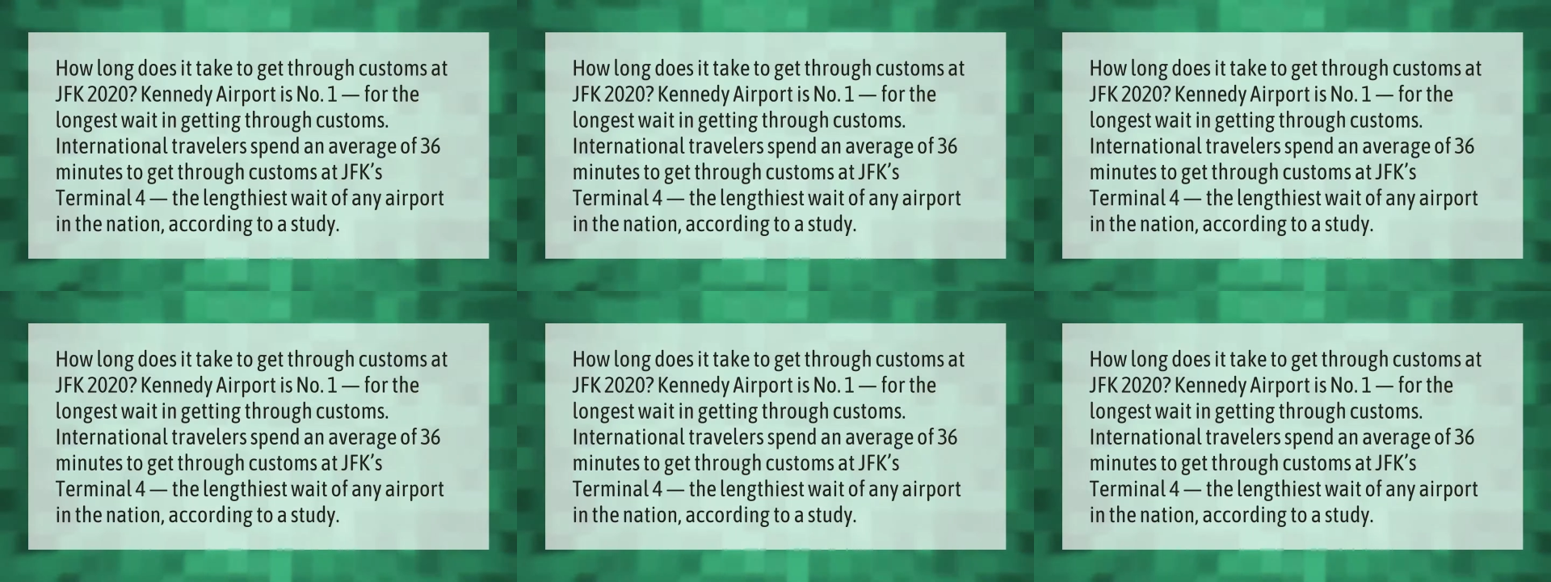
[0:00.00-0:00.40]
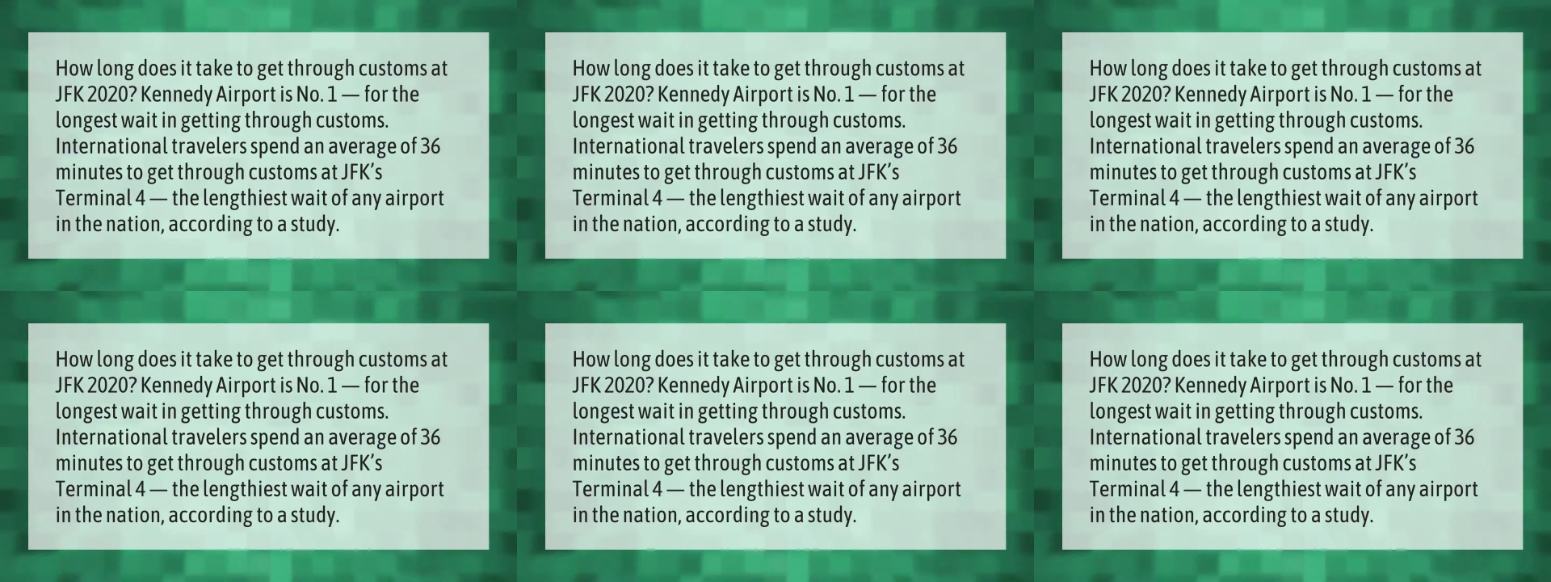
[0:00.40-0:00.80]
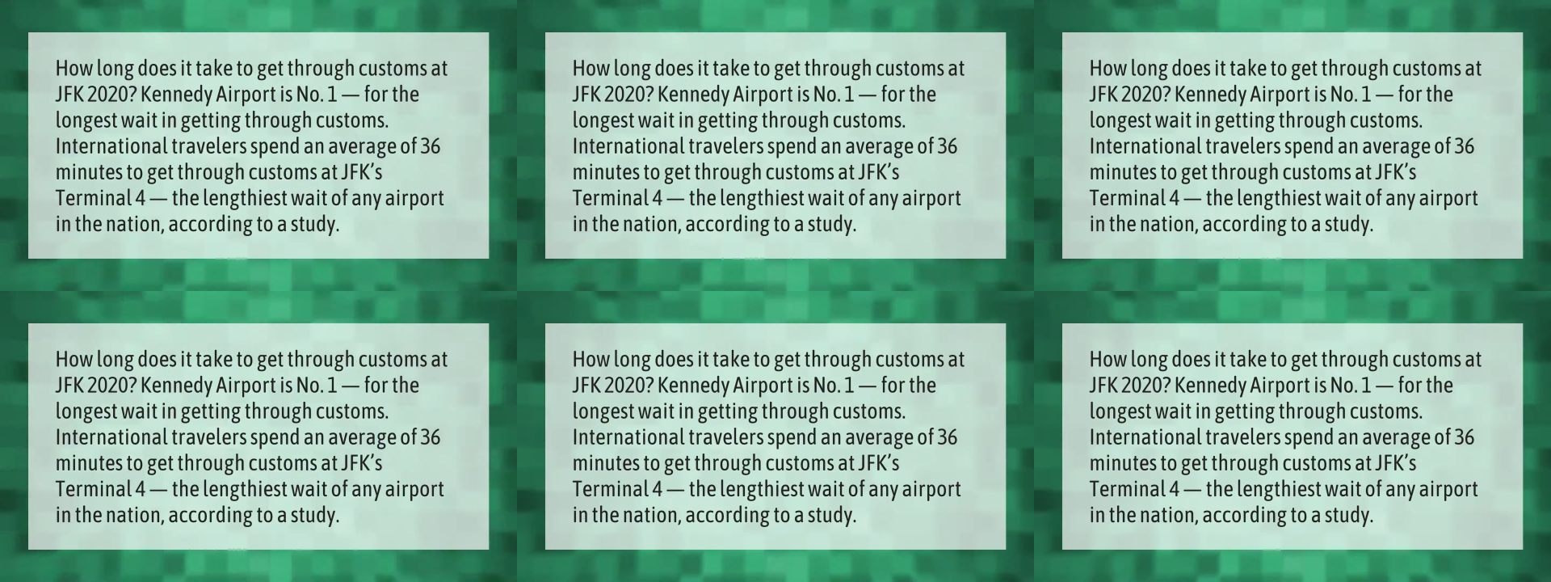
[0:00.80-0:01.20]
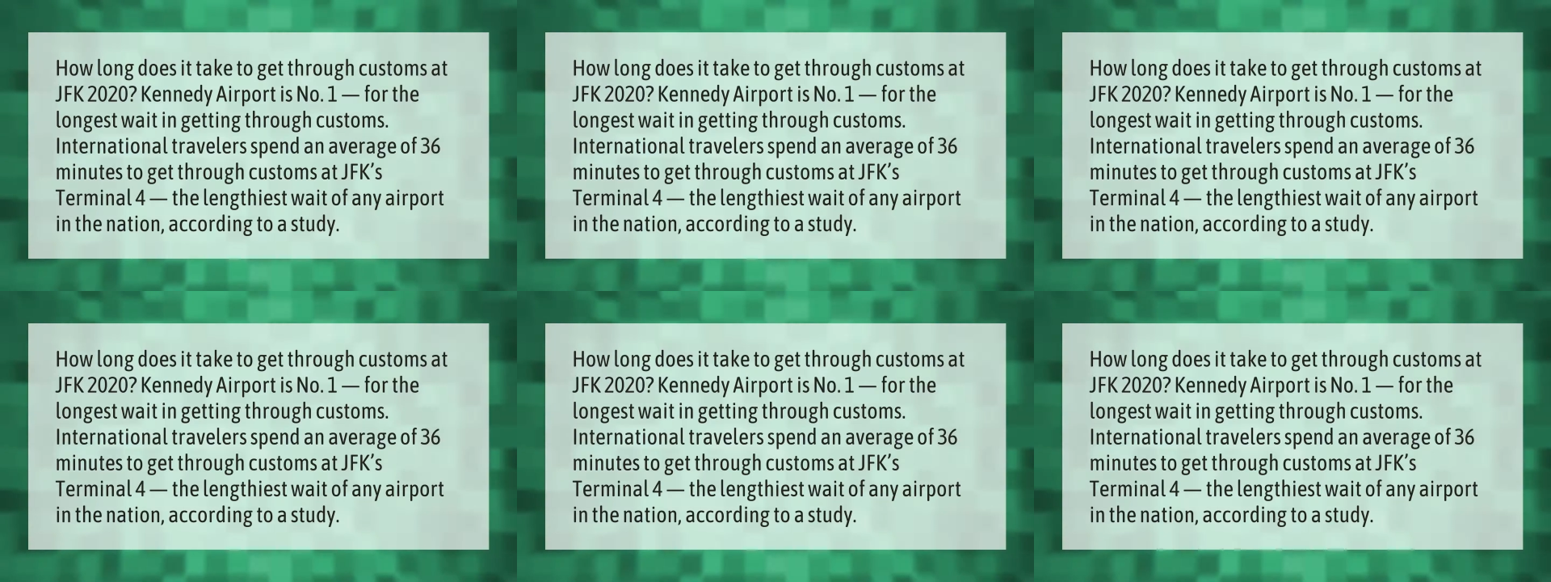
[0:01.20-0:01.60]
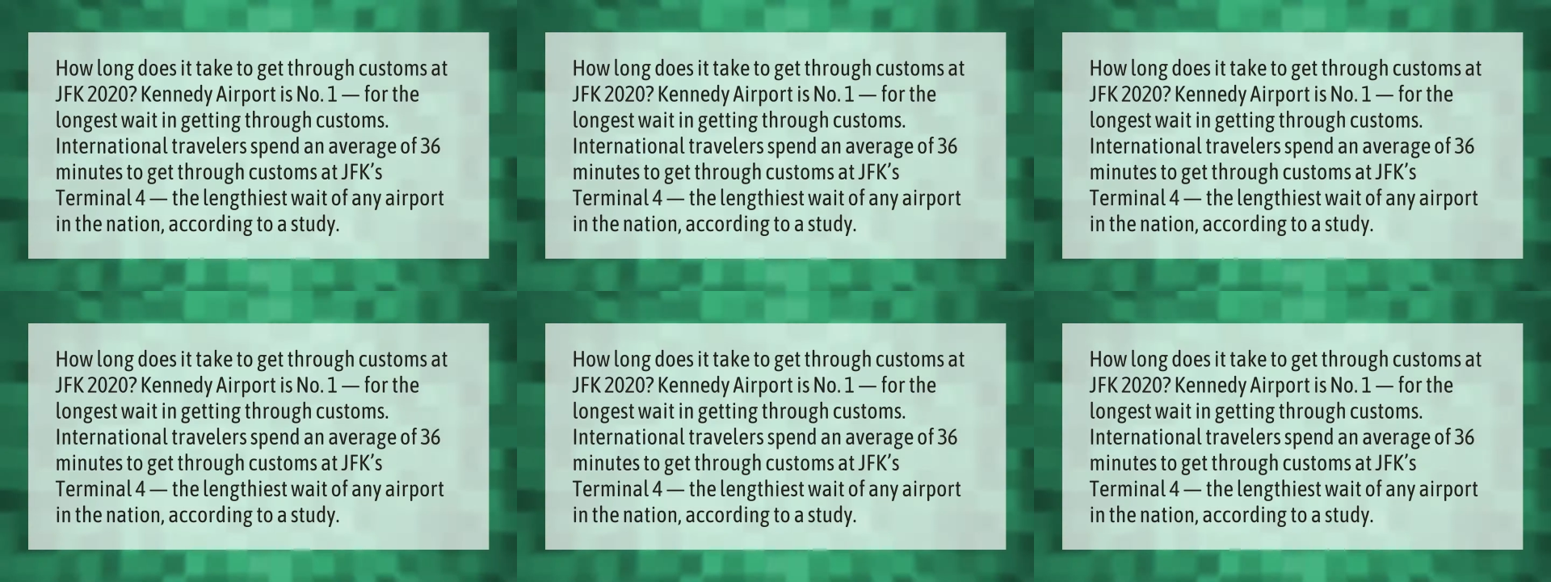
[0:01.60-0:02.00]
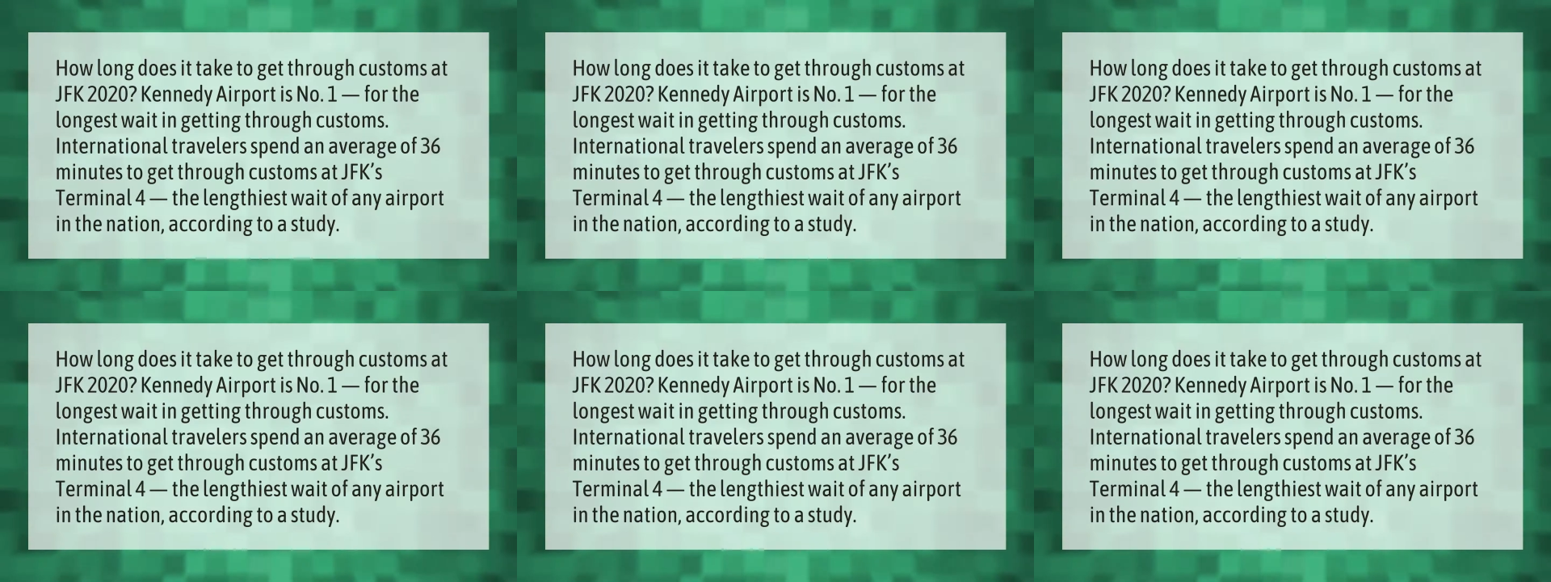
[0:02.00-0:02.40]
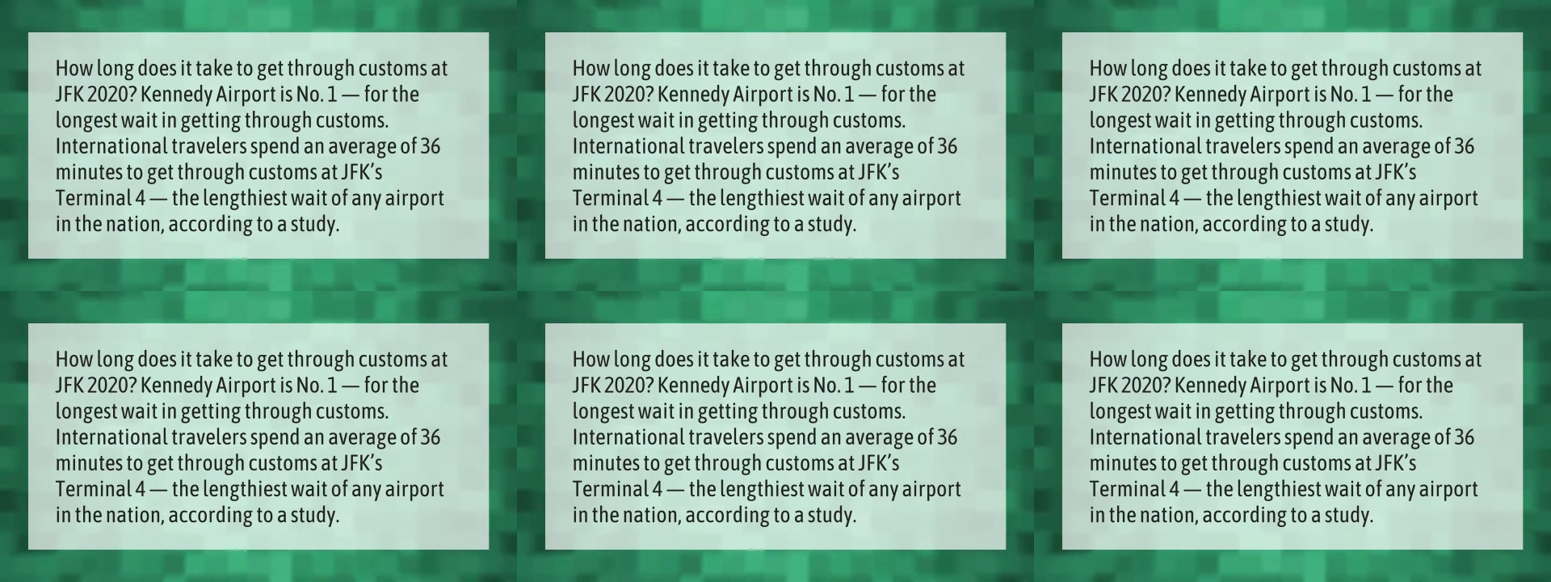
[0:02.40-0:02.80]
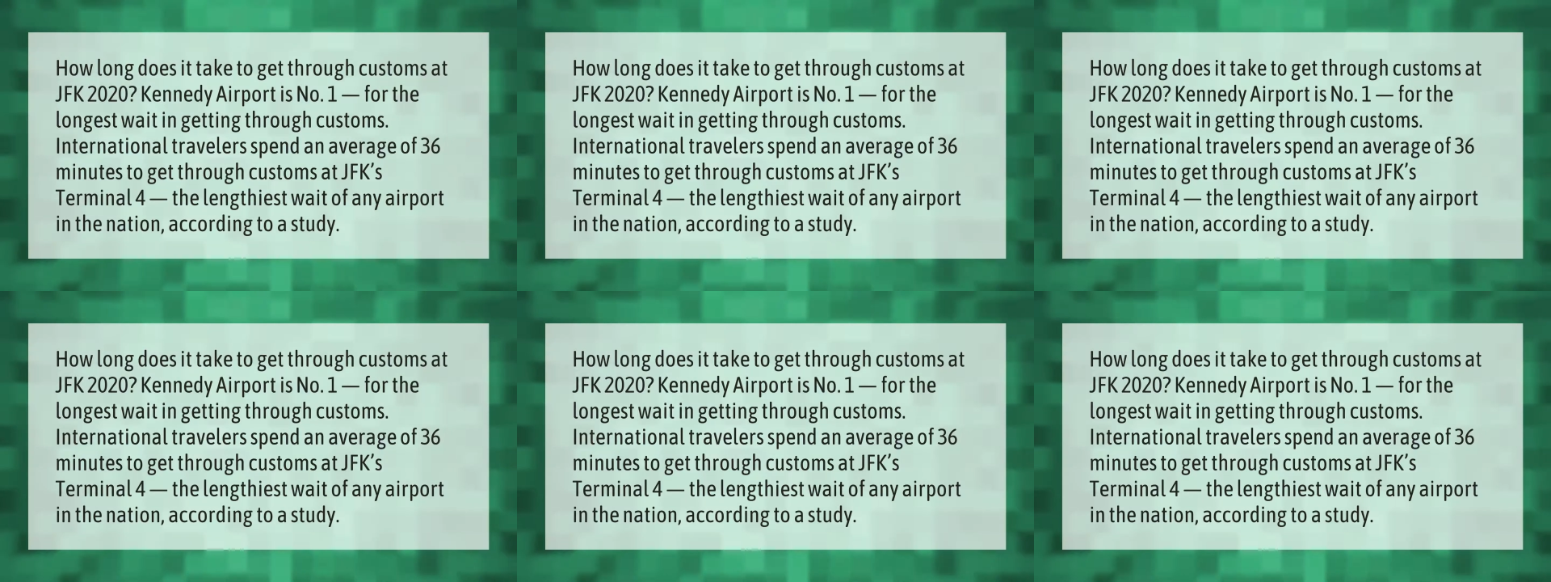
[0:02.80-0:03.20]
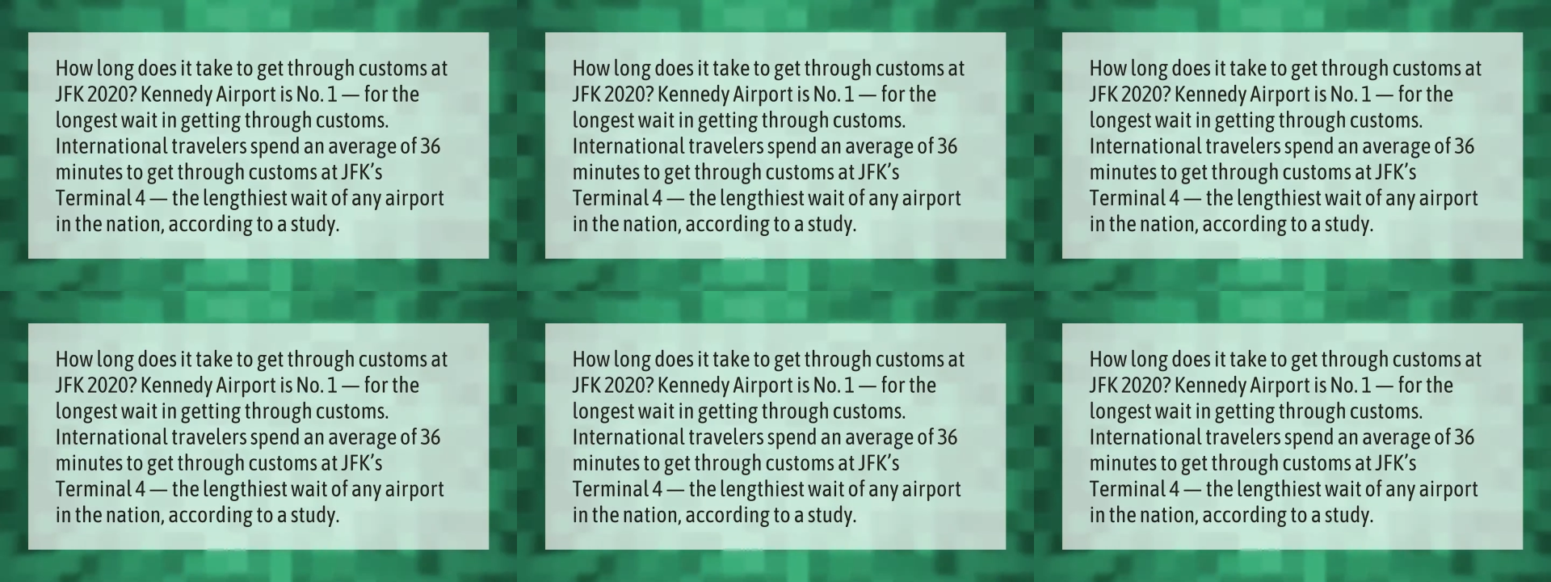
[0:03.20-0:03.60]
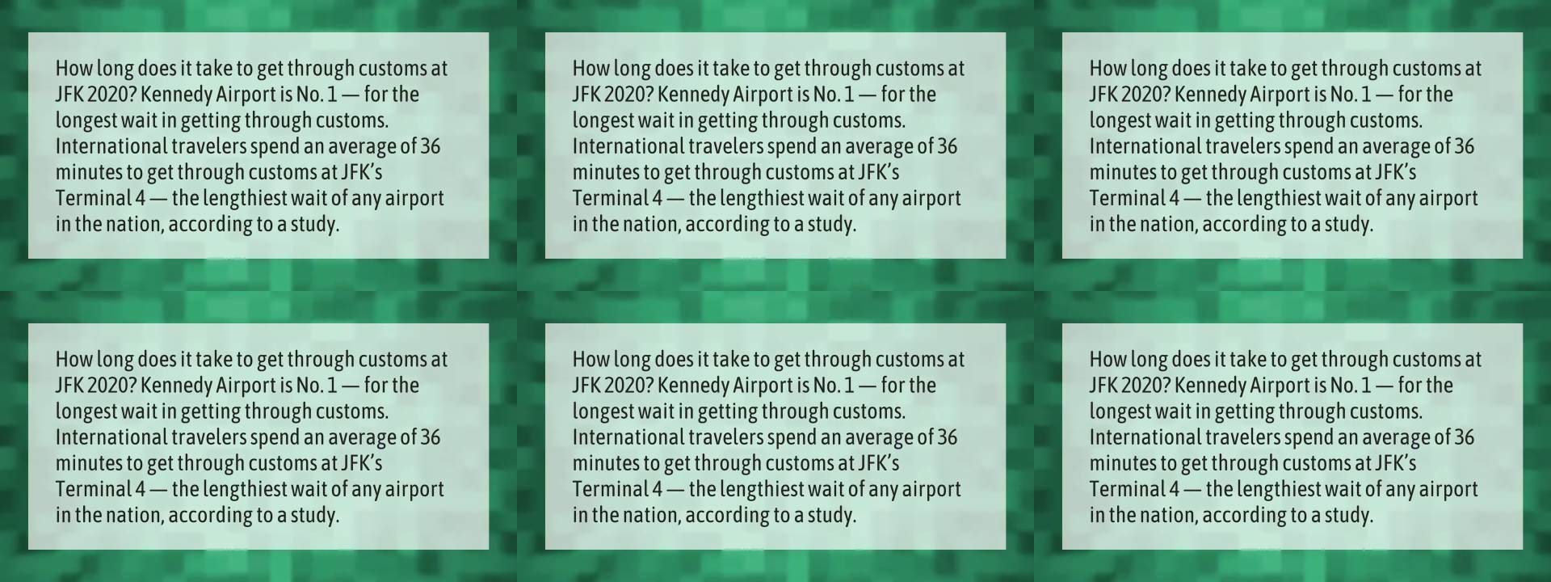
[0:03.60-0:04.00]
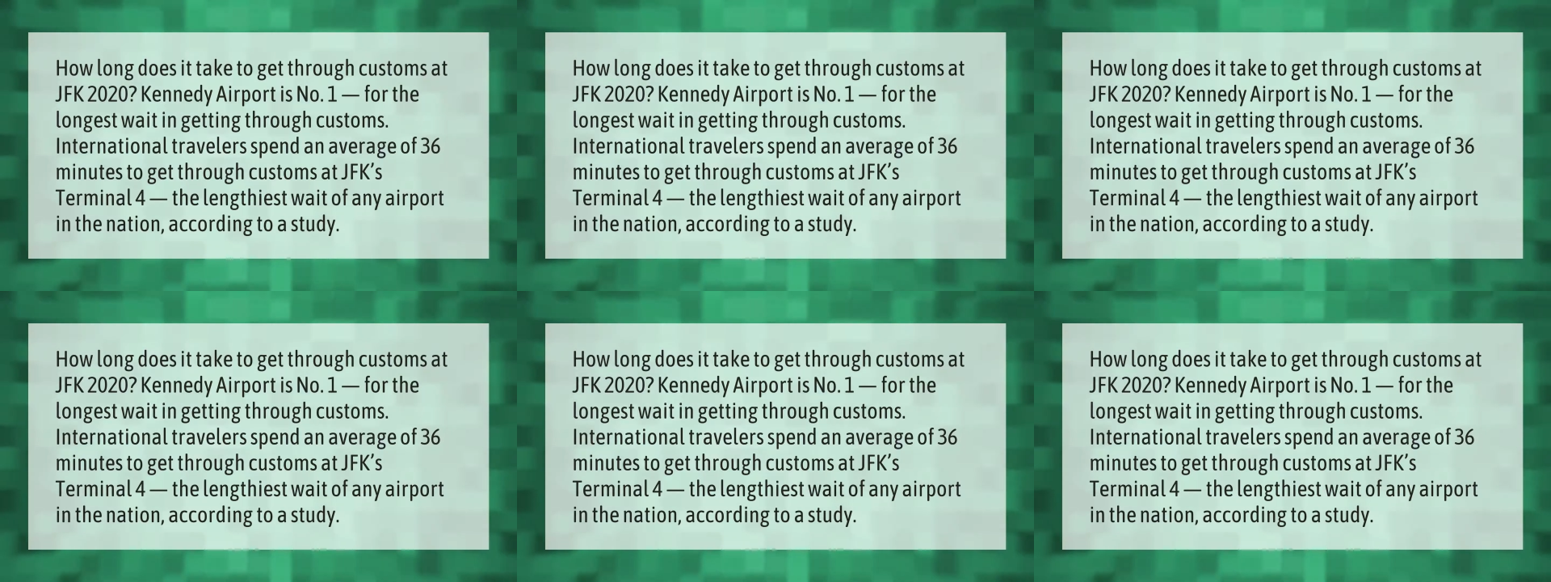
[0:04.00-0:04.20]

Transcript: No face is visible, so there are no lips to read.